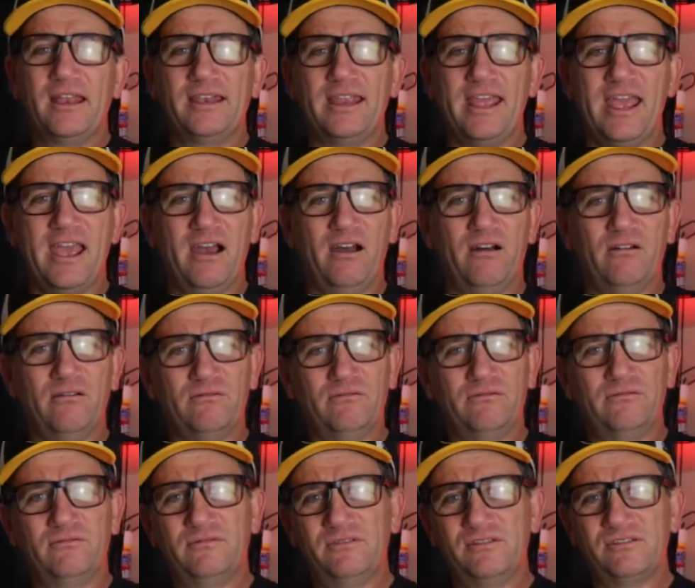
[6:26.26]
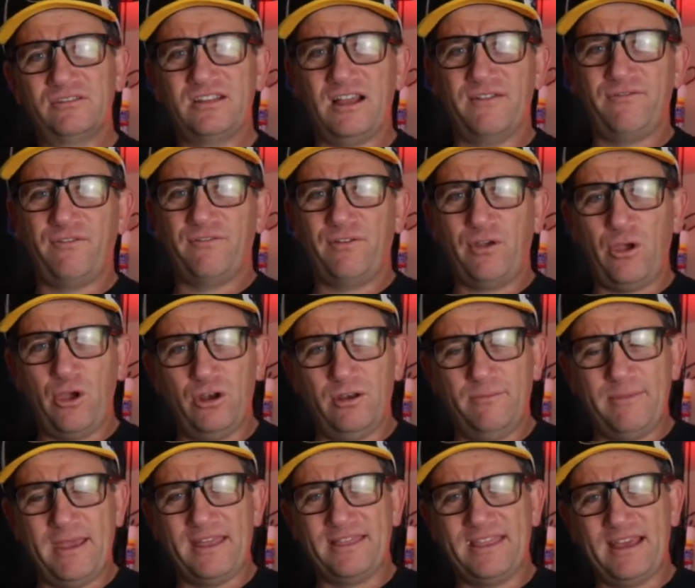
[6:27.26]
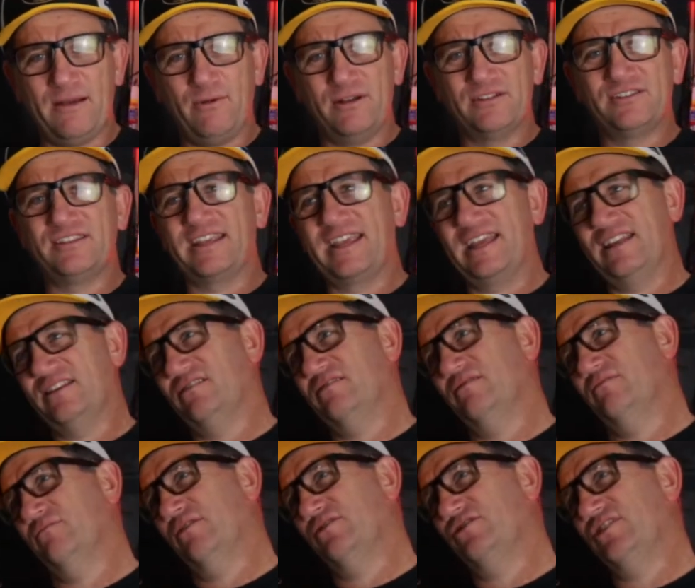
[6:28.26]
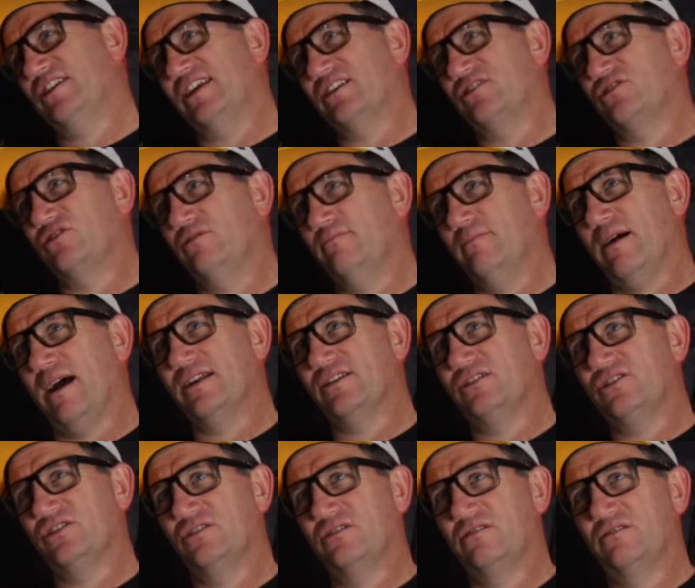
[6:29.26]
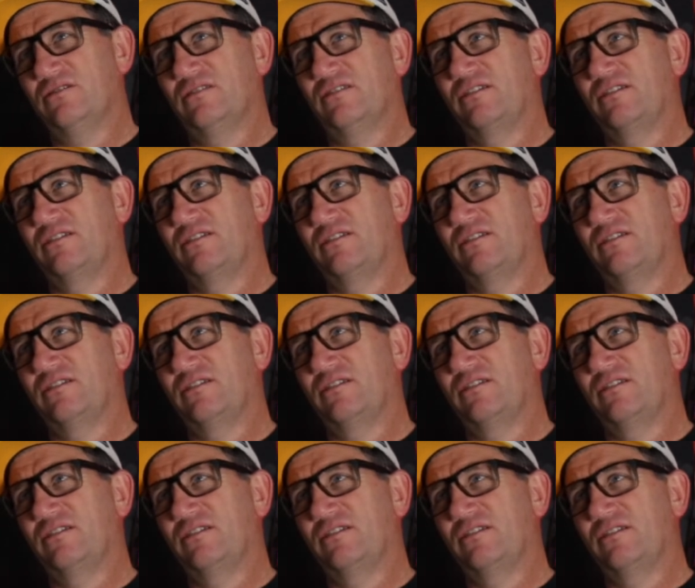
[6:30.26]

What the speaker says: Now, the stuff I've heard about that, once you get too much,